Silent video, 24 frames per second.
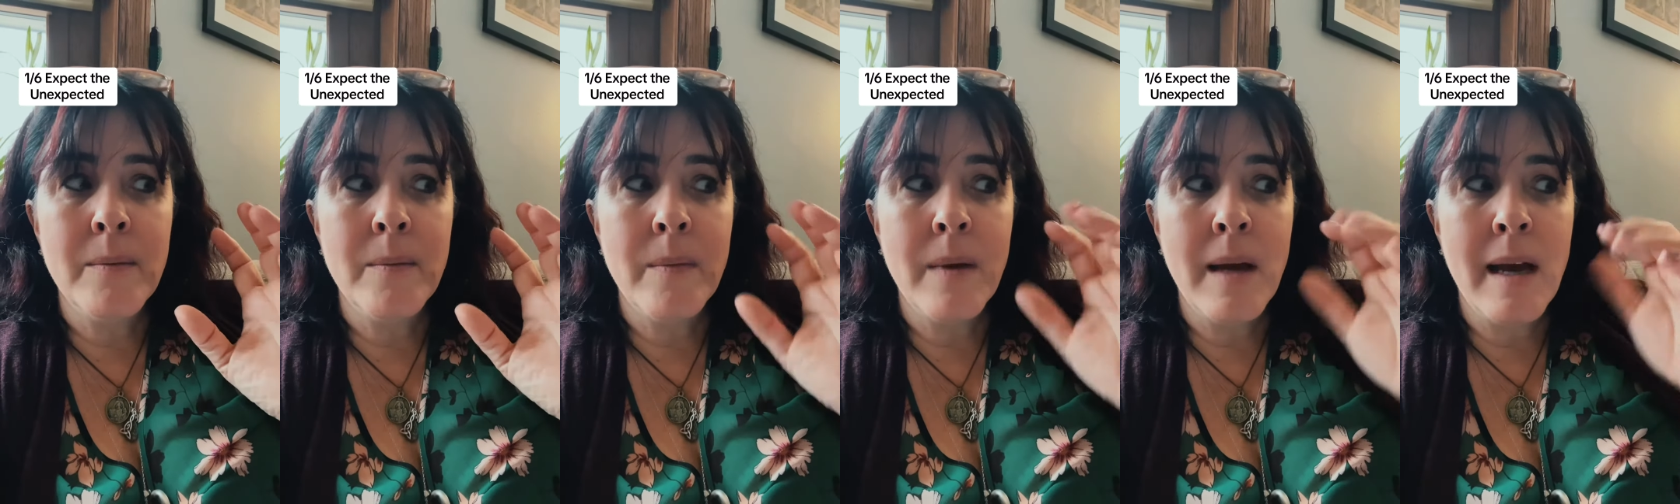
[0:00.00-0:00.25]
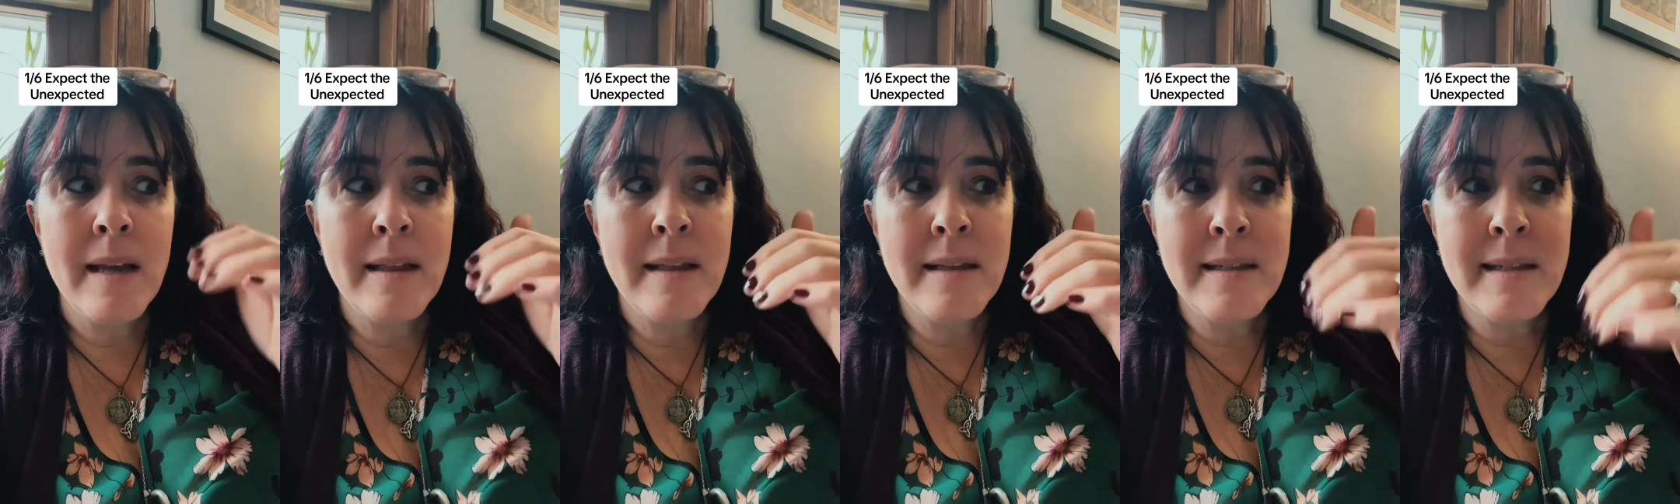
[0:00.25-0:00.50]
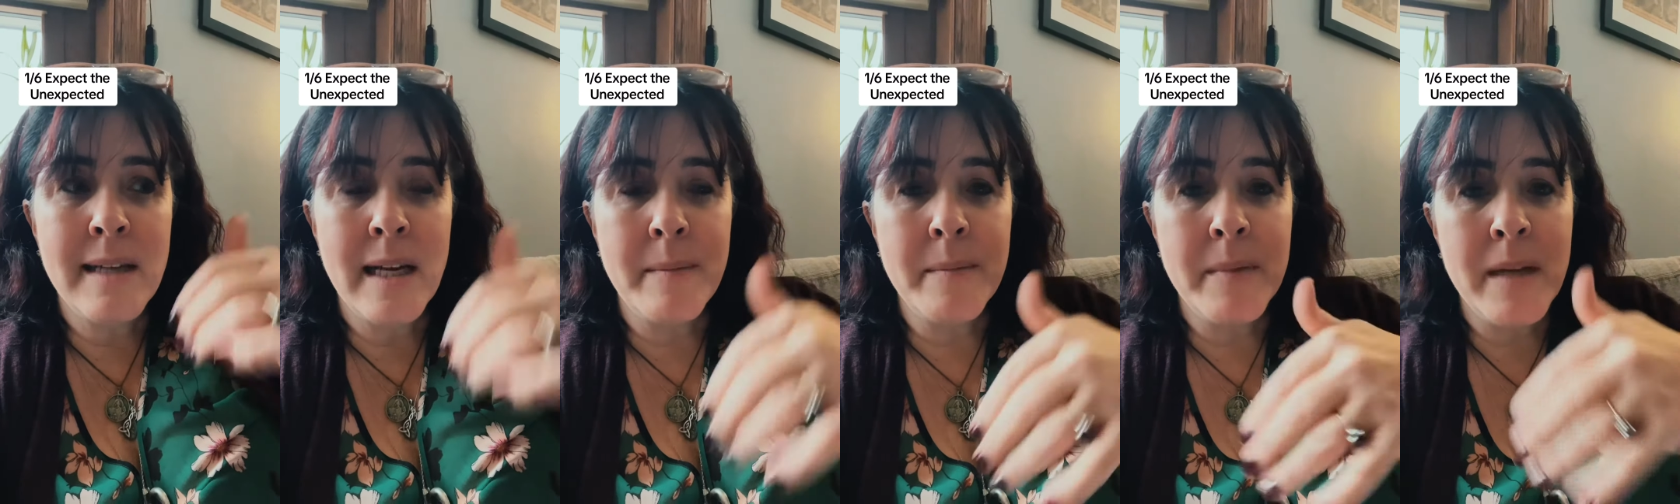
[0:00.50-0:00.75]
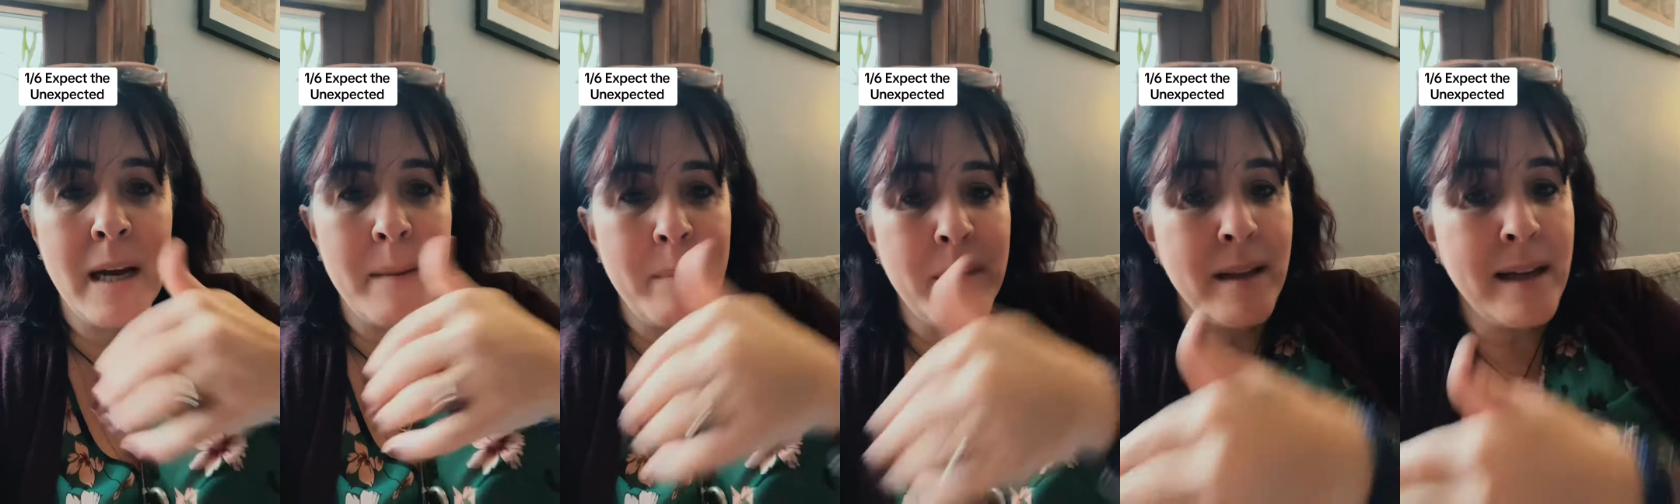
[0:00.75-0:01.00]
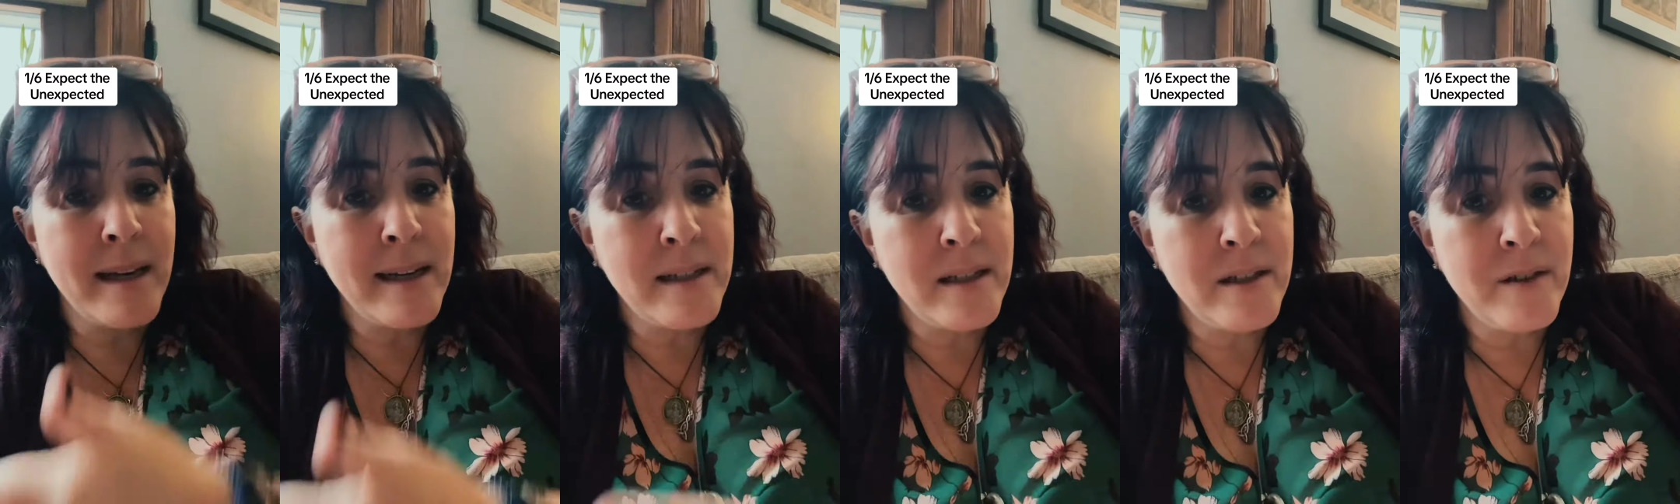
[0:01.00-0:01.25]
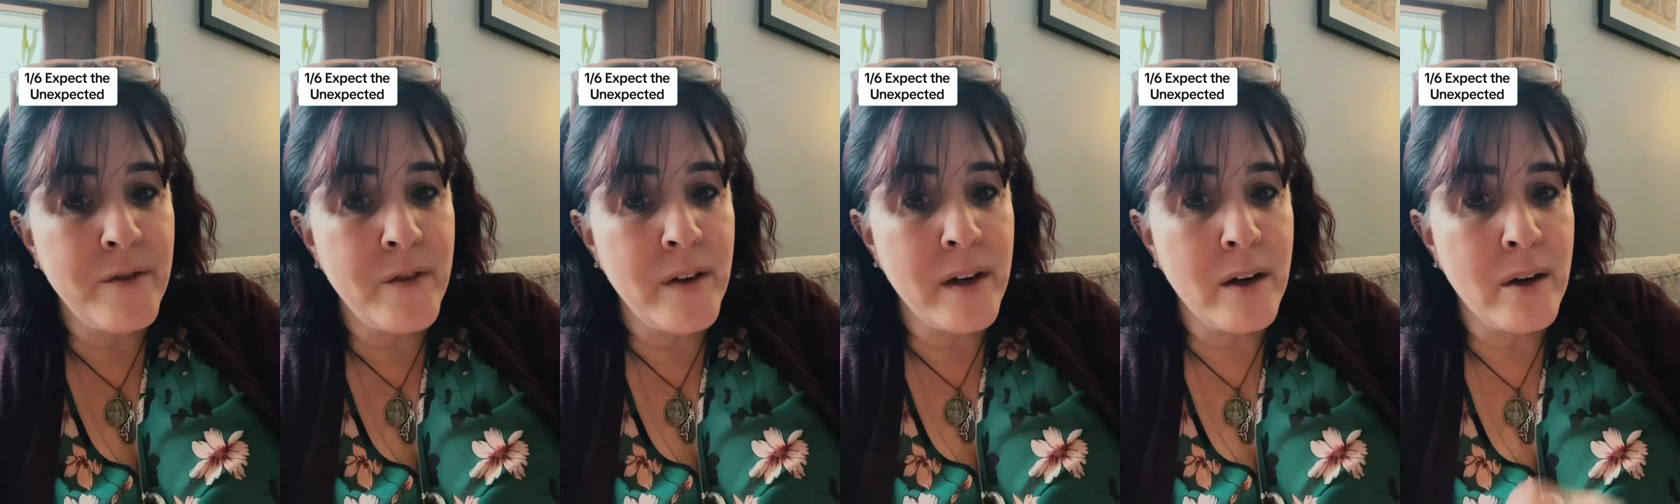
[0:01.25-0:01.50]
At the same time, it likes
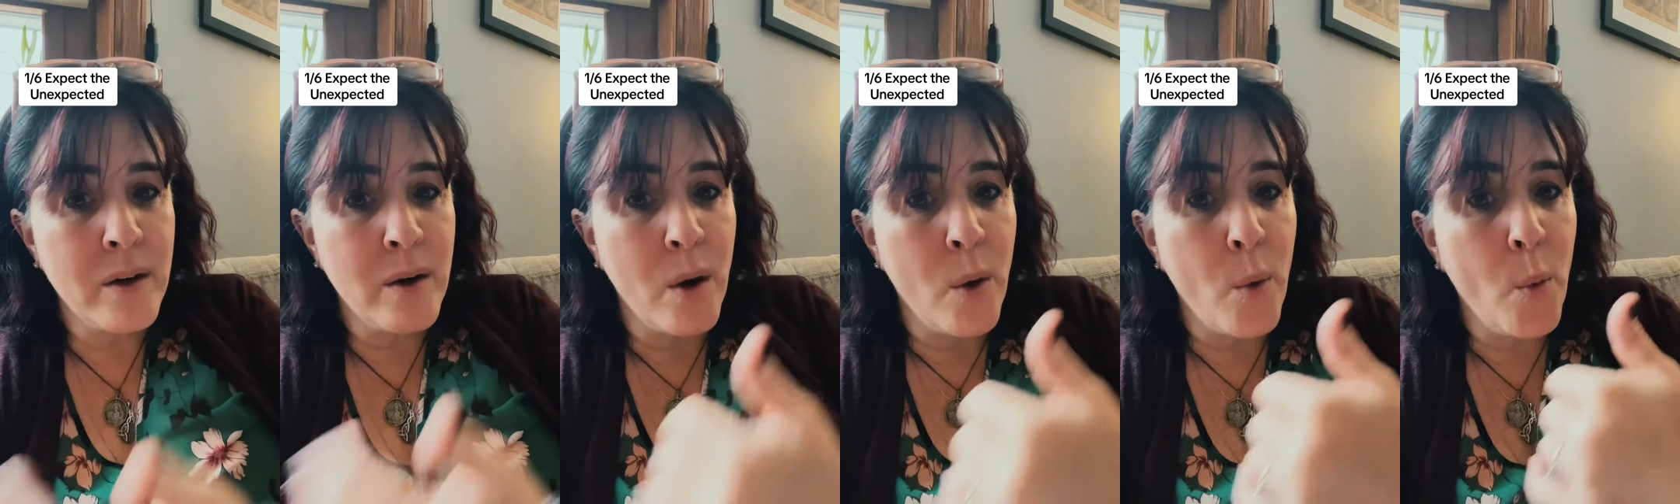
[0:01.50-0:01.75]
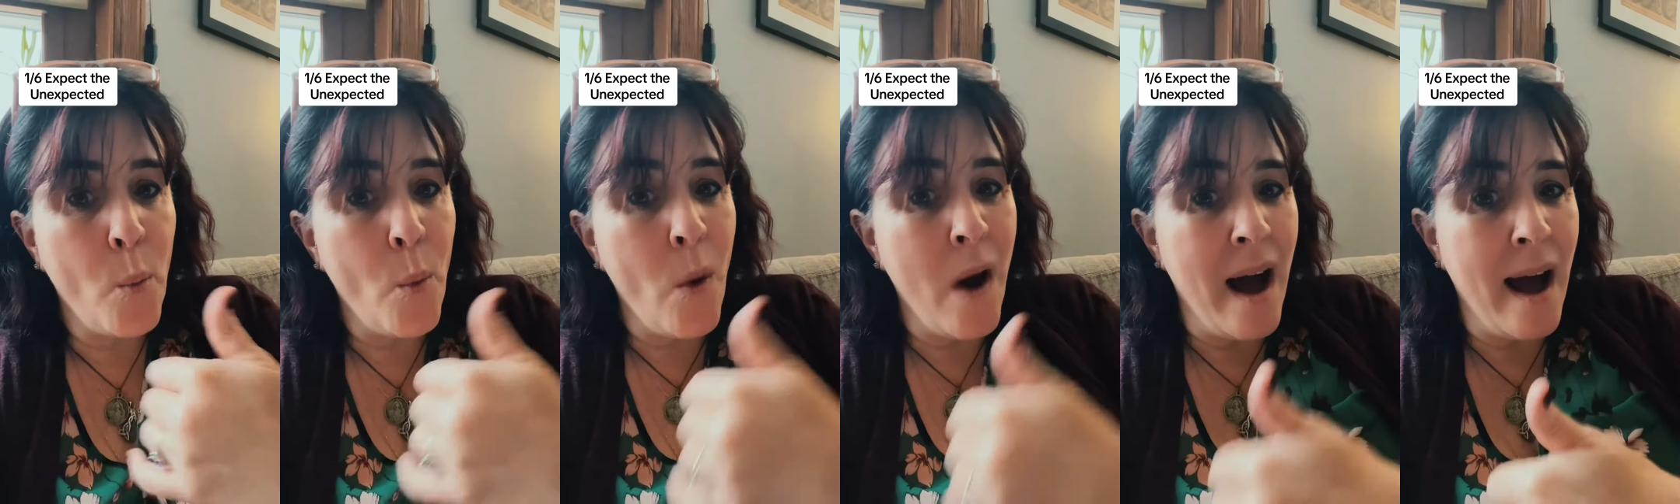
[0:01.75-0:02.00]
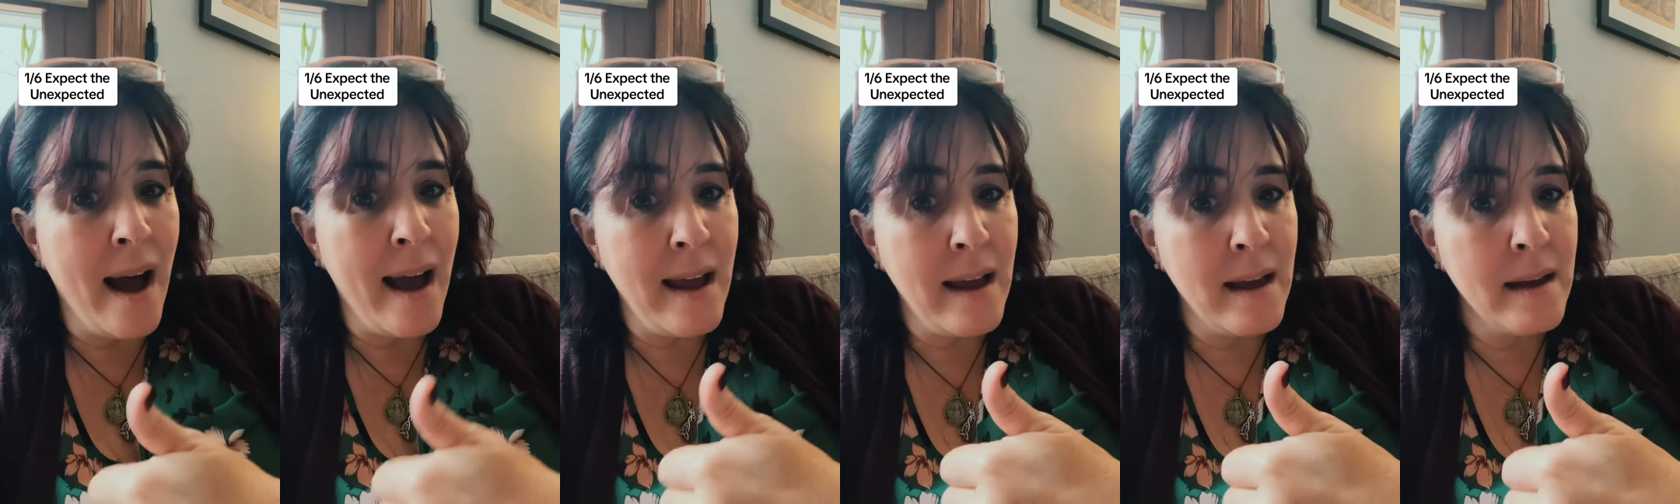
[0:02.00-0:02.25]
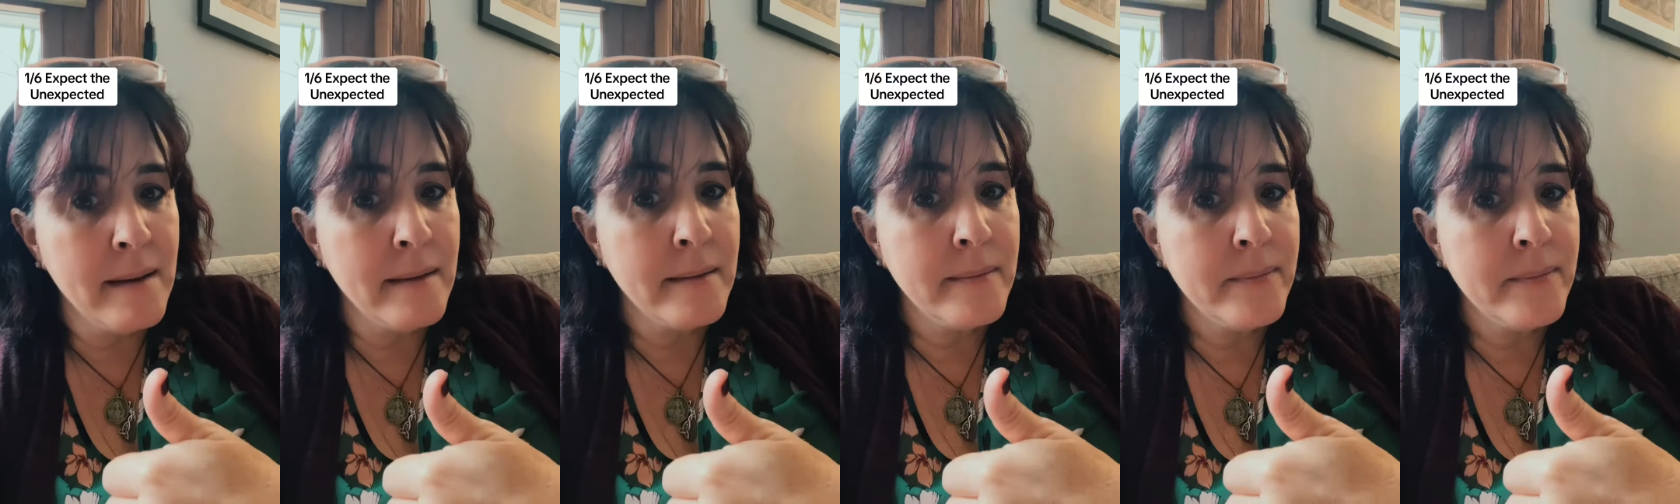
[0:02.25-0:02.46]
to figure out why.